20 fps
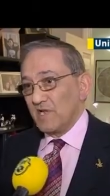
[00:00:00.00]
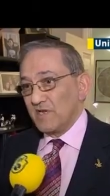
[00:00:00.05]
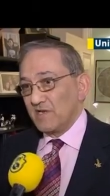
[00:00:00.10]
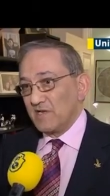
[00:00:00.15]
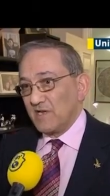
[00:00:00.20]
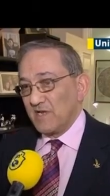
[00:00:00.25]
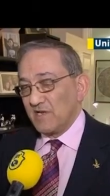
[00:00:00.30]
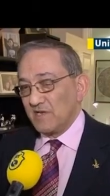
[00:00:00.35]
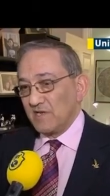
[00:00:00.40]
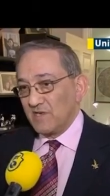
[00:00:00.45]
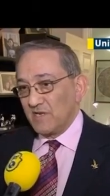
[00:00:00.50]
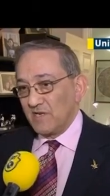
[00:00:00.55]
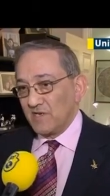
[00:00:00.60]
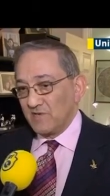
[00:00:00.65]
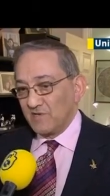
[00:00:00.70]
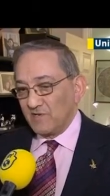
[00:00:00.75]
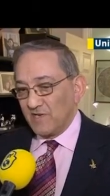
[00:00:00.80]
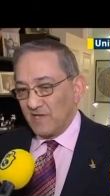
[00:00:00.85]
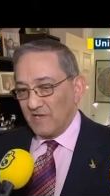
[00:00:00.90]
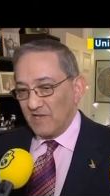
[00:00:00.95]
and, and, and
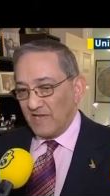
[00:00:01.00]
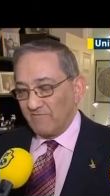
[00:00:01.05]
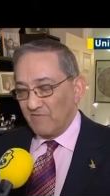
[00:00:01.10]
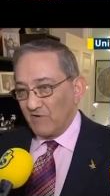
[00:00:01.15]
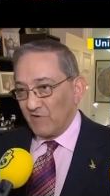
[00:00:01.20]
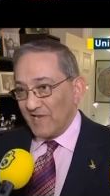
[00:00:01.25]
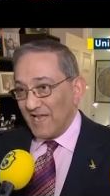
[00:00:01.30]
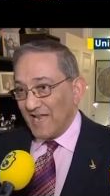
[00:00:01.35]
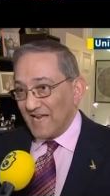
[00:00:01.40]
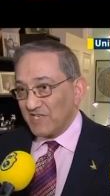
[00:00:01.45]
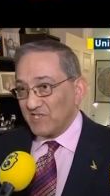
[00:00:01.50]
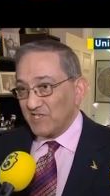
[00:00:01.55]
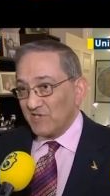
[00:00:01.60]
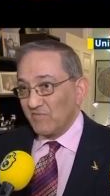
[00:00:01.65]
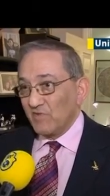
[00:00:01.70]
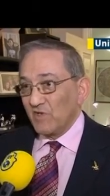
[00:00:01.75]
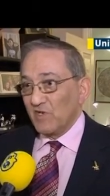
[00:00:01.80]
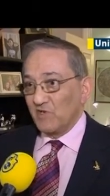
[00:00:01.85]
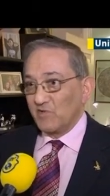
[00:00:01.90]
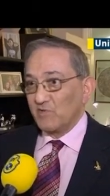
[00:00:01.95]
uh, very
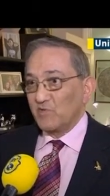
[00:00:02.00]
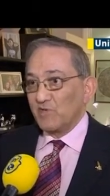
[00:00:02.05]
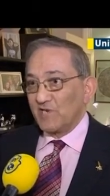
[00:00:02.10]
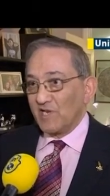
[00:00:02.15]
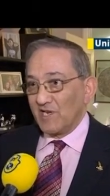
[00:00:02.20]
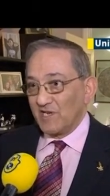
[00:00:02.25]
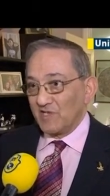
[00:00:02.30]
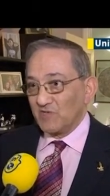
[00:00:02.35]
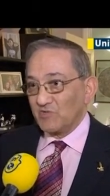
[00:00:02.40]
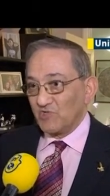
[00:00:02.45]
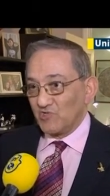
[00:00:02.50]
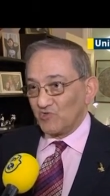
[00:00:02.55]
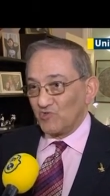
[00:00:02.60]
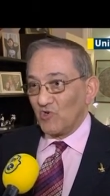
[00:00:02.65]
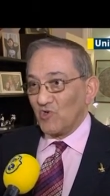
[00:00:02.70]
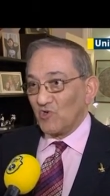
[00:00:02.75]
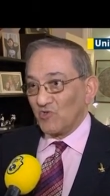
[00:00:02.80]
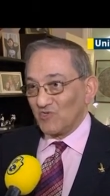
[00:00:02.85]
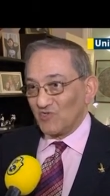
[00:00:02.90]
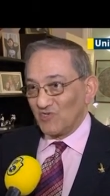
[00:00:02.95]
active, you get a
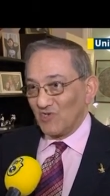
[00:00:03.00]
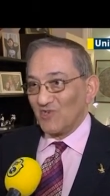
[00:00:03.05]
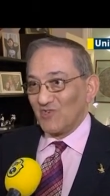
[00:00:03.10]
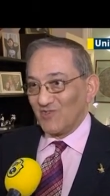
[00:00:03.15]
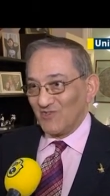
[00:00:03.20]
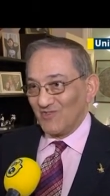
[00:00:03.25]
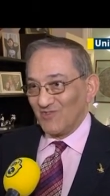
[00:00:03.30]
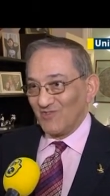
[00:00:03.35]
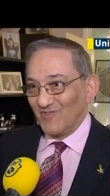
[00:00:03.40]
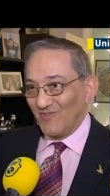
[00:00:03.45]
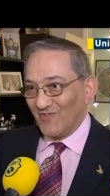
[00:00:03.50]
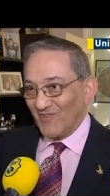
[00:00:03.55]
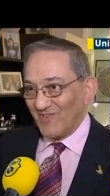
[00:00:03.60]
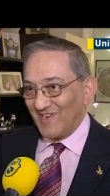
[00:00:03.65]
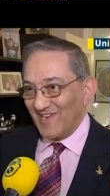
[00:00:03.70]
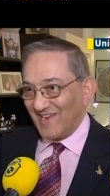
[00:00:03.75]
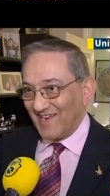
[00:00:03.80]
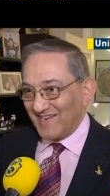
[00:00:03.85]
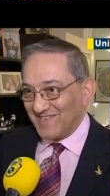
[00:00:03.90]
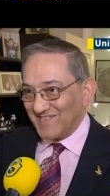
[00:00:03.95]
strong dog who's
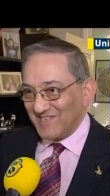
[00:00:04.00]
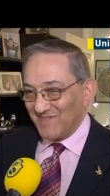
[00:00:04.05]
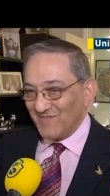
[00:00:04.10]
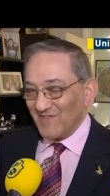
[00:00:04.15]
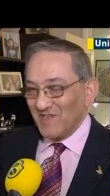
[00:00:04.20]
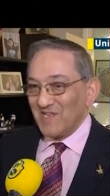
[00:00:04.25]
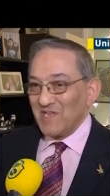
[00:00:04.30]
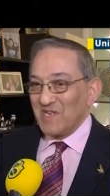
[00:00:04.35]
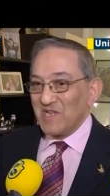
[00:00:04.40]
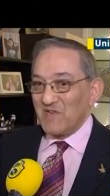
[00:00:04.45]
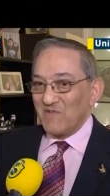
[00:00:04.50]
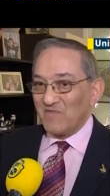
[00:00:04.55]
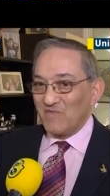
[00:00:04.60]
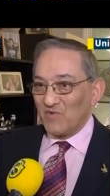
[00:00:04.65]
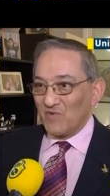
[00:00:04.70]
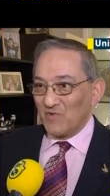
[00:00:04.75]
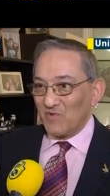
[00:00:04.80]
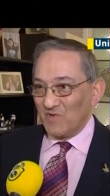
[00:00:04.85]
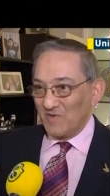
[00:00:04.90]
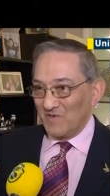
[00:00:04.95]
very active.
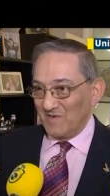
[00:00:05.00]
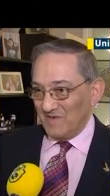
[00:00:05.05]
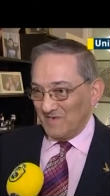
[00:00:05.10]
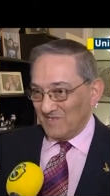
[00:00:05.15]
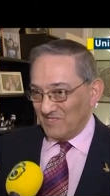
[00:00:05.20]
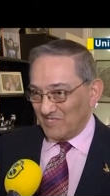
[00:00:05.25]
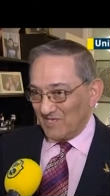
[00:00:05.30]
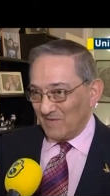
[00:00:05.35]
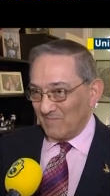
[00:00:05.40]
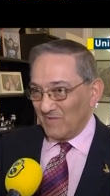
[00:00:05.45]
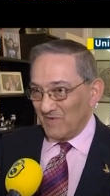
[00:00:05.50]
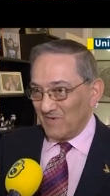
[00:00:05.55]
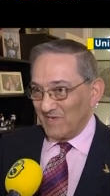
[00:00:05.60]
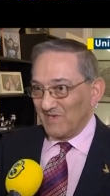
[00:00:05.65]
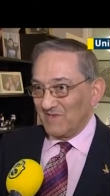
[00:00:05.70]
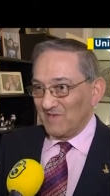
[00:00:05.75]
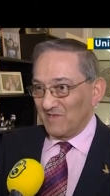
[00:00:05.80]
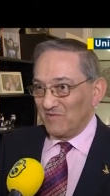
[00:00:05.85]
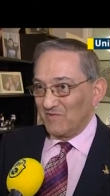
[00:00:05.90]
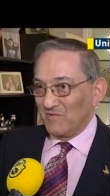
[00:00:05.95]
If you're
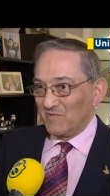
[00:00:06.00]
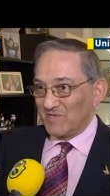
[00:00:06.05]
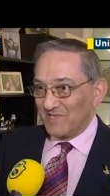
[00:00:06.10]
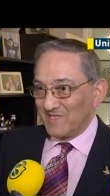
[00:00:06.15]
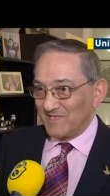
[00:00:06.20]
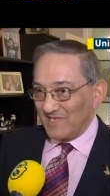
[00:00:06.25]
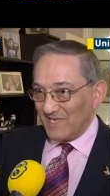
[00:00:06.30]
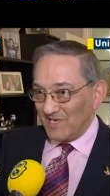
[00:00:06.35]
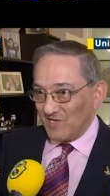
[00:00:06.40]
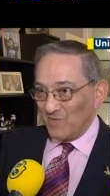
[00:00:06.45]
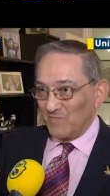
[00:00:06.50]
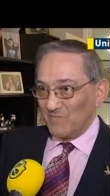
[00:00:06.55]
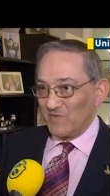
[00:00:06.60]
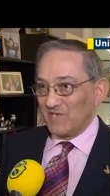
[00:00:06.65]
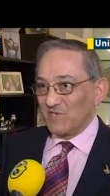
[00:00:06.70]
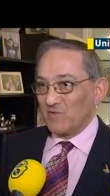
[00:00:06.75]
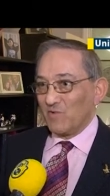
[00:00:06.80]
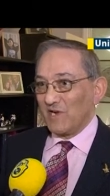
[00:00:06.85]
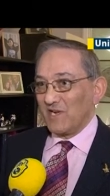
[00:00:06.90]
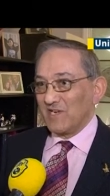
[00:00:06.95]
somebody who cannot
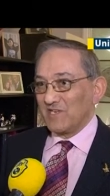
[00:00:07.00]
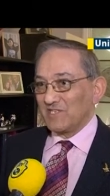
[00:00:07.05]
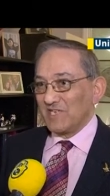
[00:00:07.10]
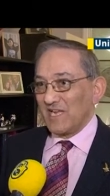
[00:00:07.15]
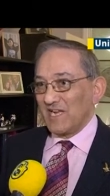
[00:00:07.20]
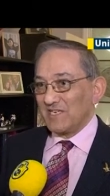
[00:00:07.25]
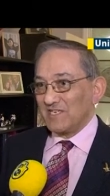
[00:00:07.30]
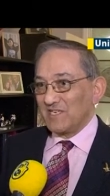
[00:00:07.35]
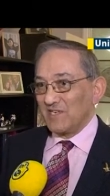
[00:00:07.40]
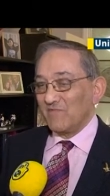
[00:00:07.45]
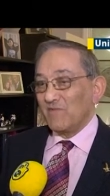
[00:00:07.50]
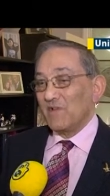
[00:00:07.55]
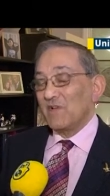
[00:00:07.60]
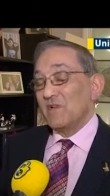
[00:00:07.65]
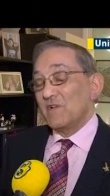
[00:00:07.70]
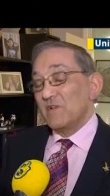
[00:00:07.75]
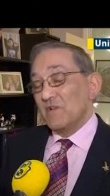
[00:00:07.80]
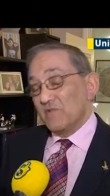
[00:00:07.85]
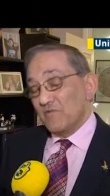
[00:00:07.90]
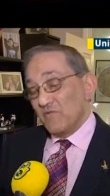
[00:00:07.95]
be quite as active,
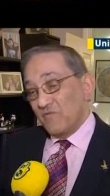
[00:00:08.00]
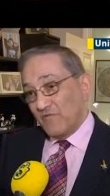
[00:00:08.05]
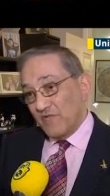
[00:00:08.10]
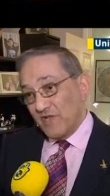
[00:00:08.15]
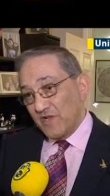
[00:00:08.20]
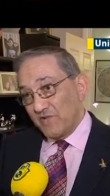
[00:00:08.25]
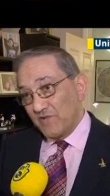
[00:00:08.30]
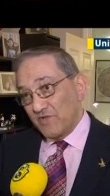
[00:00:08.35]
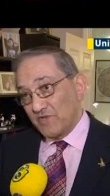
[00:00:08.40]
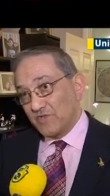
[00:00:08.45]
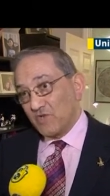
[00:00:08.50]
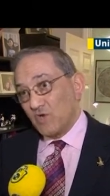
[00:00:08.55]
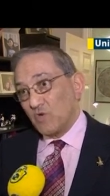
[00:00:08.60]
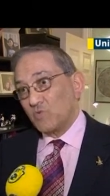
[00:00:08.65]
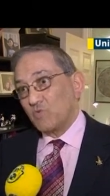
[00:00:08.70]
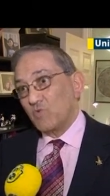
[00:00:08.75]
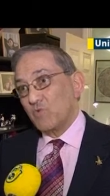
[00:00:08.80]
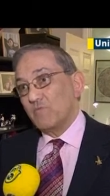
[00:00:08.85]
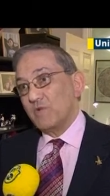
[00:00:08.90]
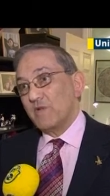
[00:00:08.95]
then the
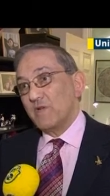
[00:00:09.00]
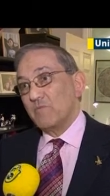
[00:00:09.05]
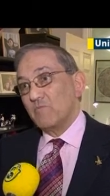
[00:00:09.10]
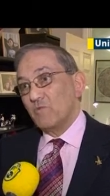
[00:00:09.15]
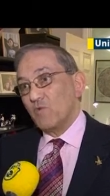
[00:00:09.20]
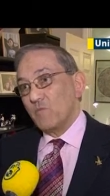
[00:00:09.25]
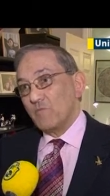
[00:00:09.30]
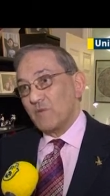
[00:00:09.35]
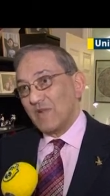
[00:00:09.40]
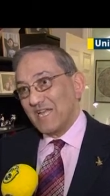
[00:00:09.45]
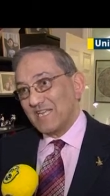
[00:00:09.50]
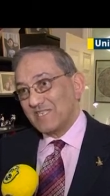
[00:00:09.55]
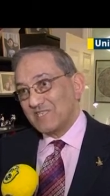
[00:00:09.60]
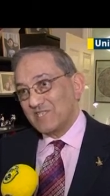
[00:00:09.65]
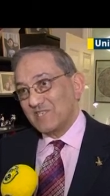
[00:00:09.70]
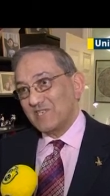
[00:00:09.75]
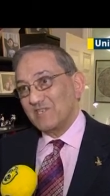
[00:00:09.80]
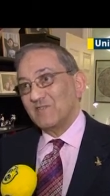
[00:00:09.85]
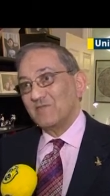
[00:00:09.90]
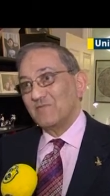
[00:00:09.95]
dog will be a more
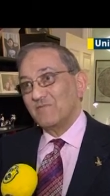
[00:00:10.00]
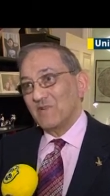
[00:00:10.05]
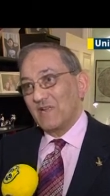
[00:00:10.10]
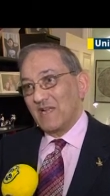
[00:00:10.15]
placid